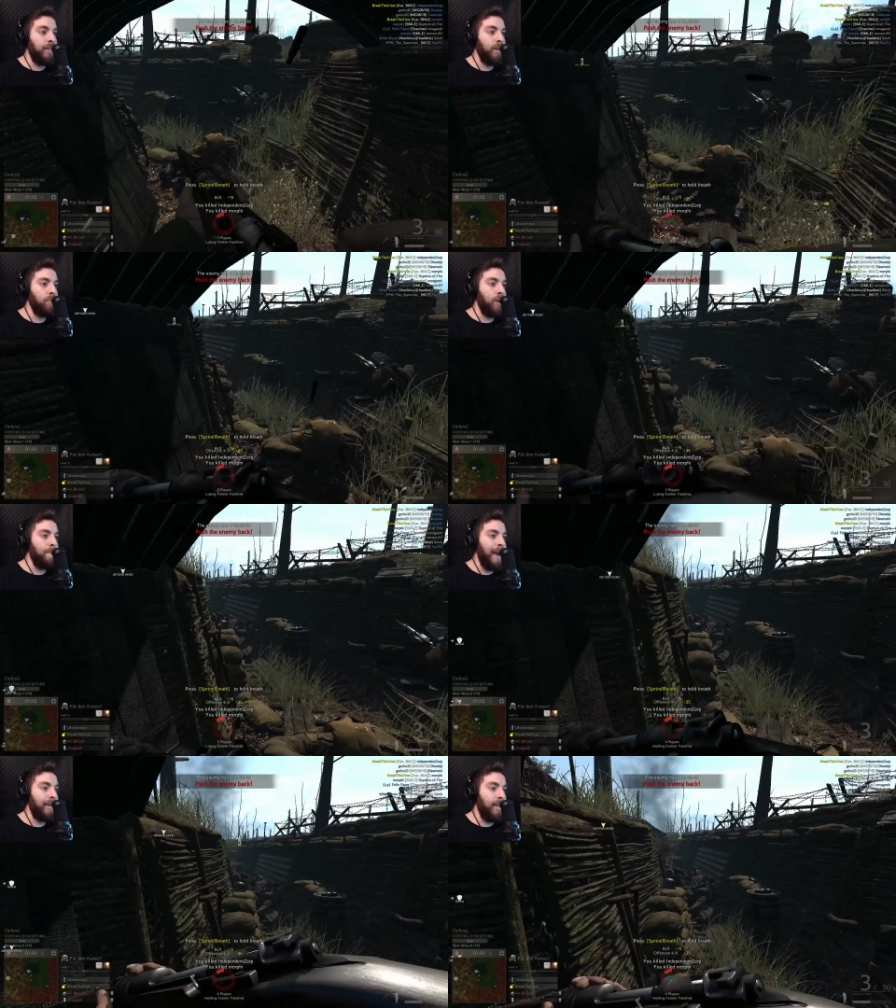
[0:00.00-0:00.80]
kill, come
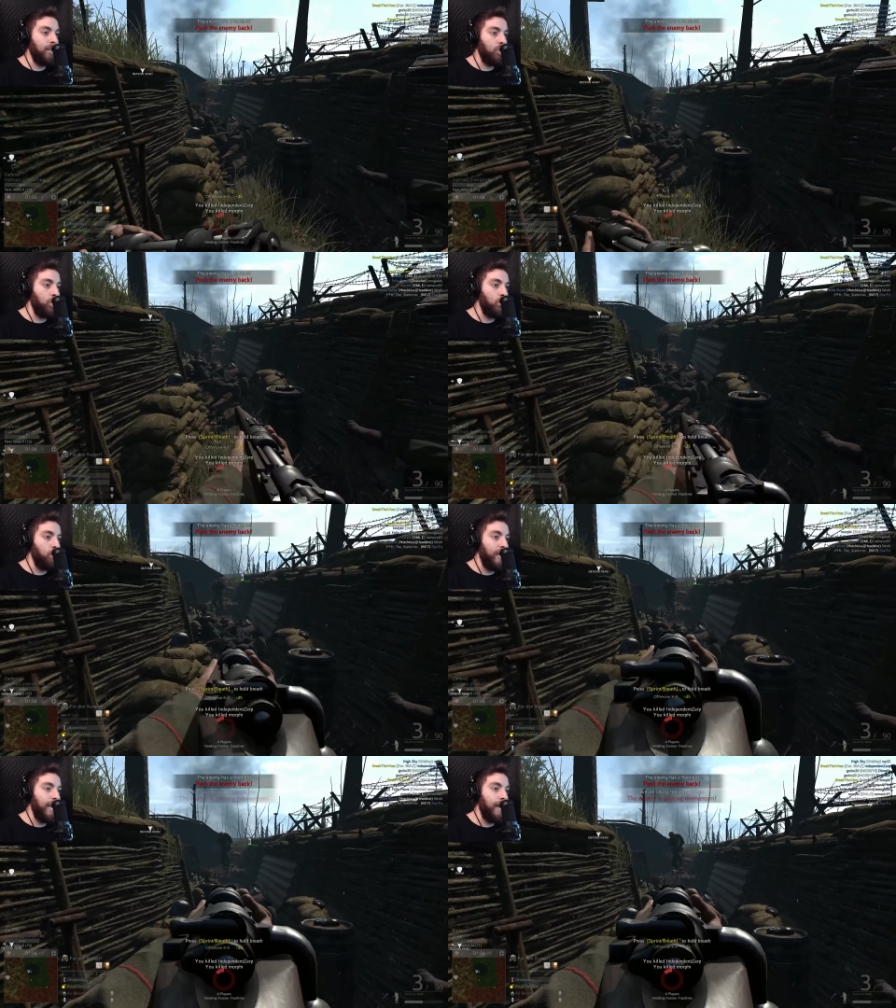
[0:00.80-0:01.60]
back, and
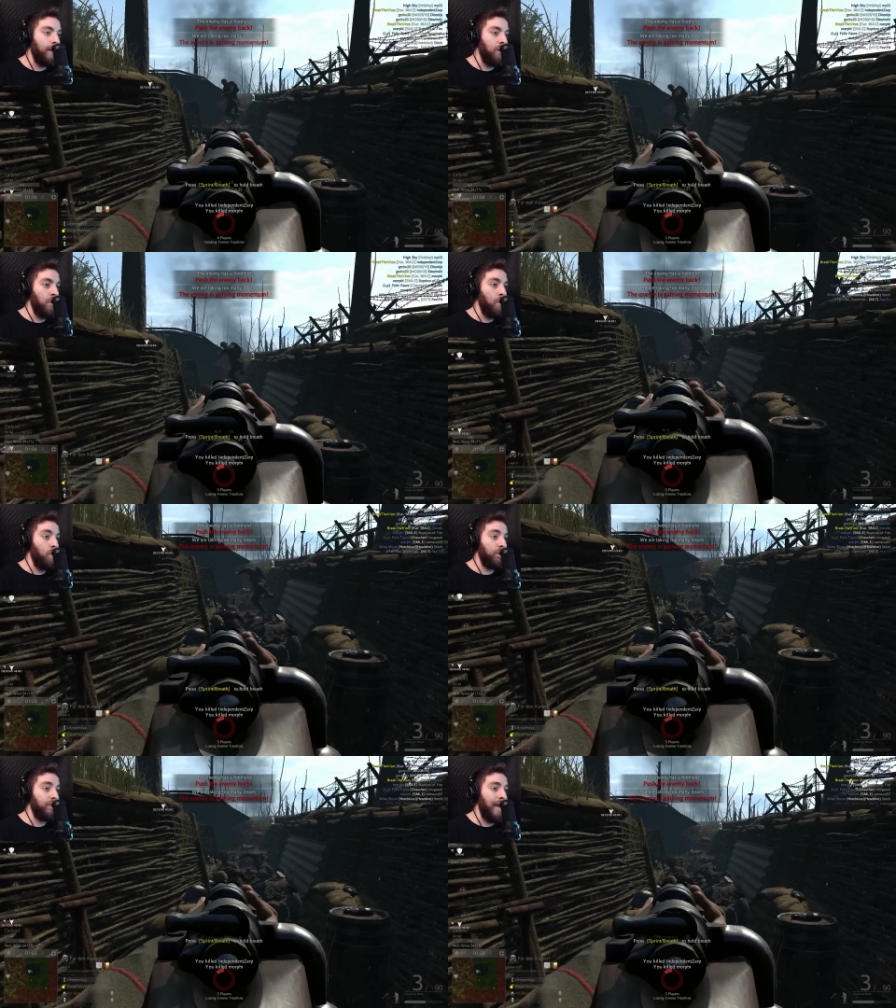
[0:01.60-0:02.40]
swing in.
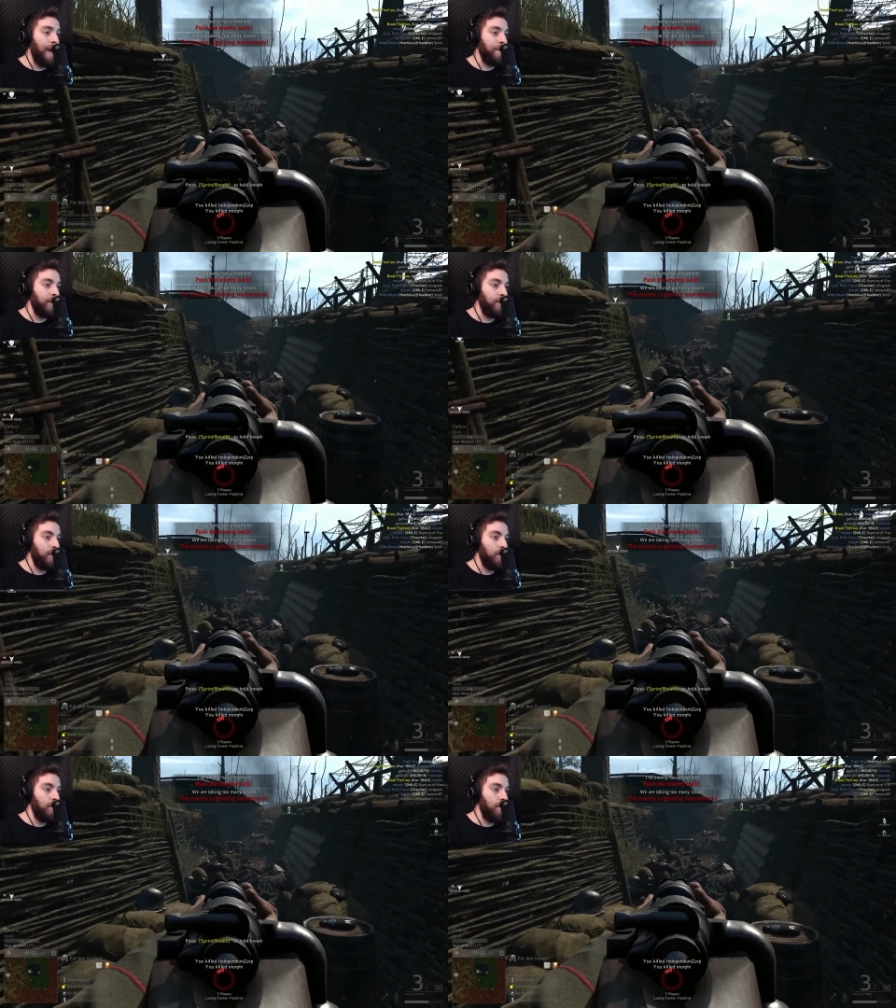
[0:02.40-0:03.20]
What just happened?
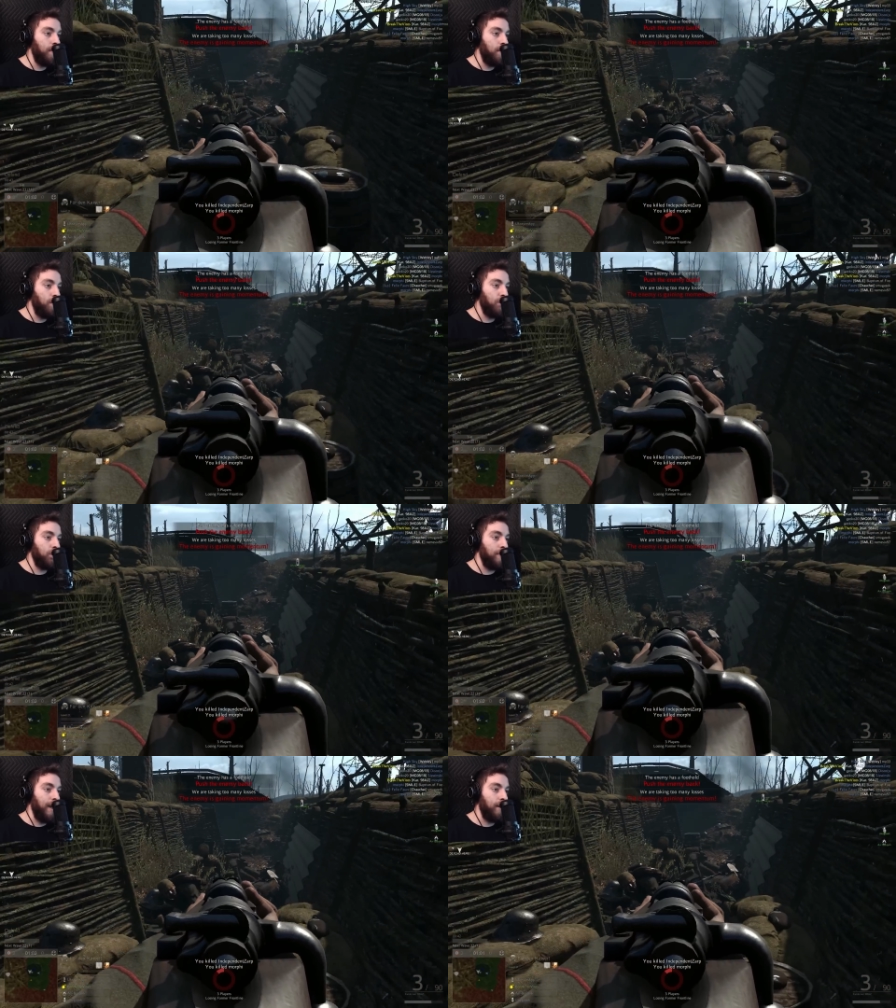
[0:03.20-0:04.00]
Where is
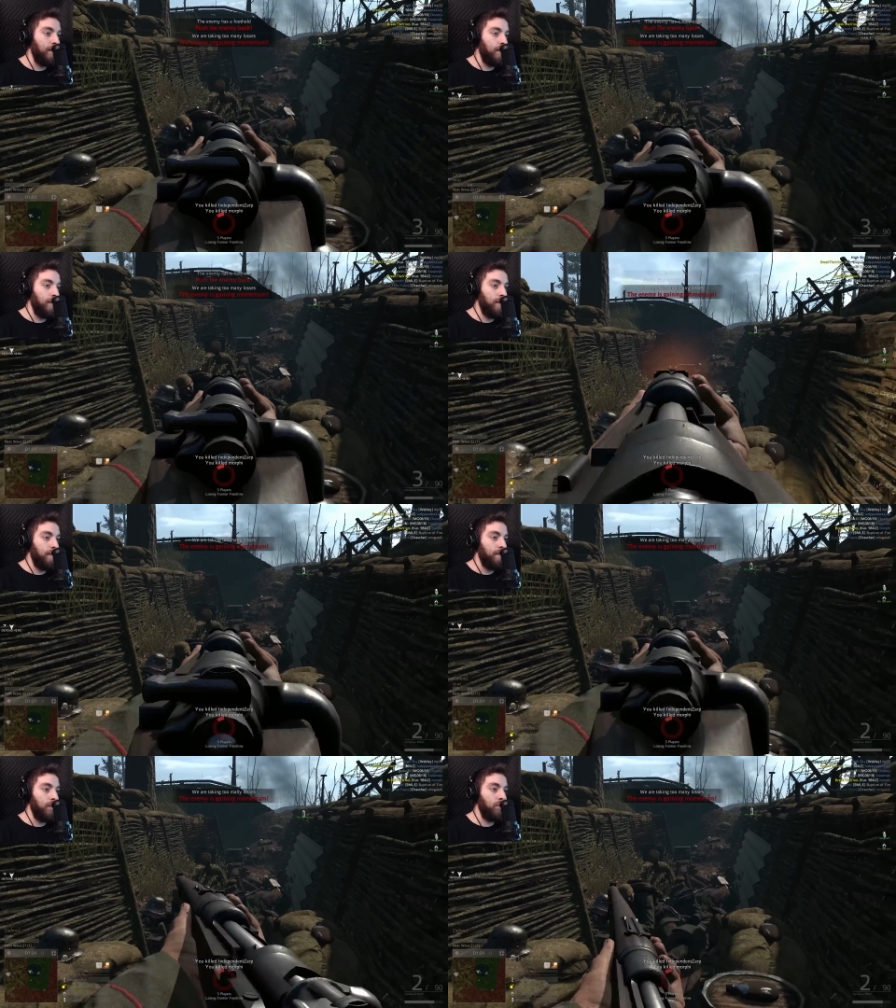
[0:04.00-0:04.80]
this man?
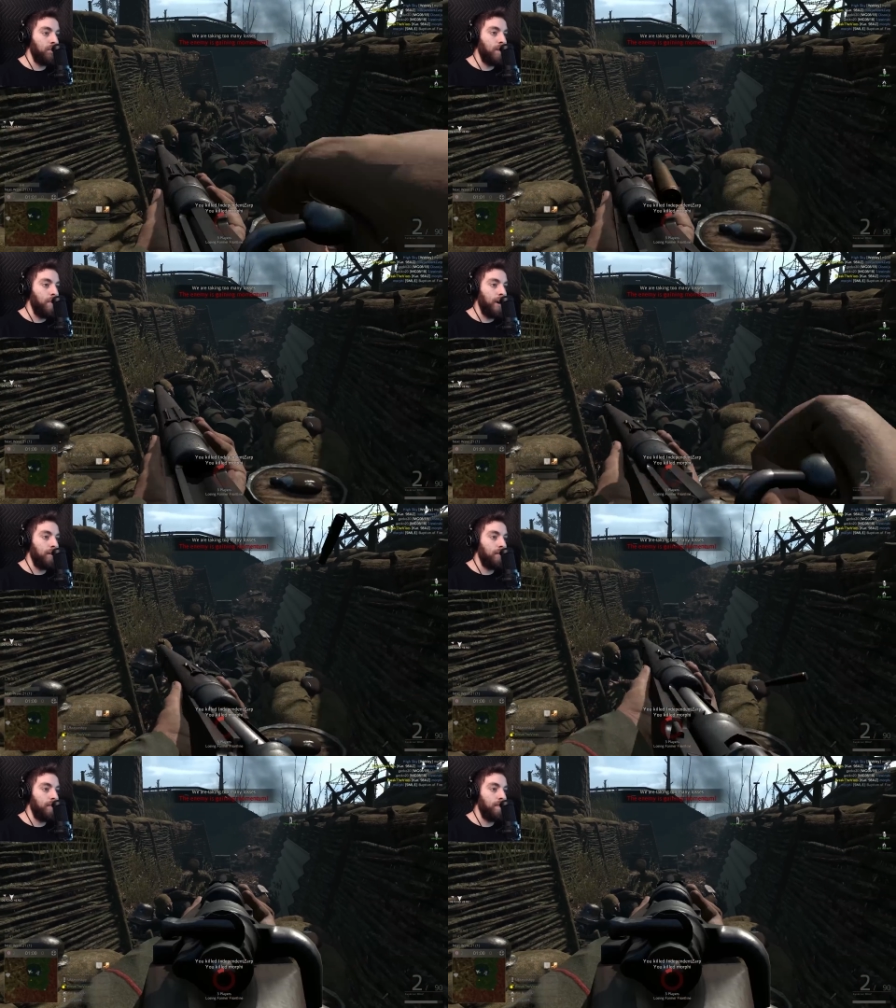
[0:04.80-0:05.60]
He's here somewhere.
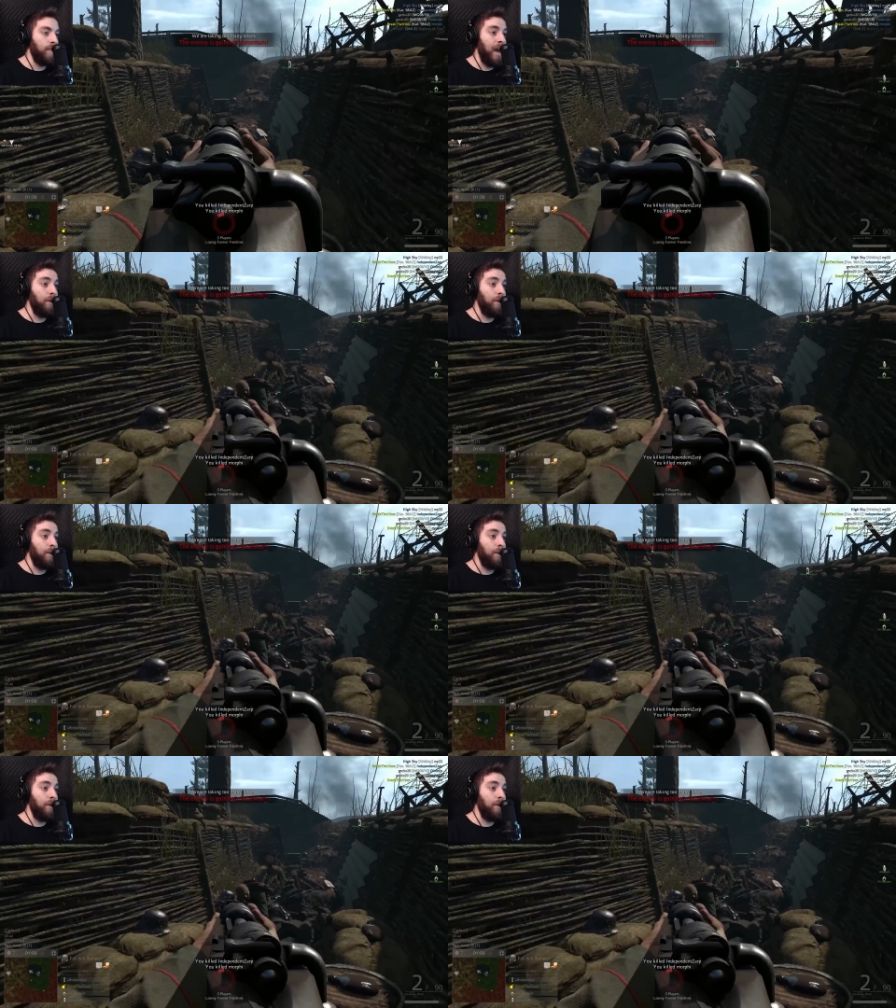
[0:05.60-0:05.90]
I don't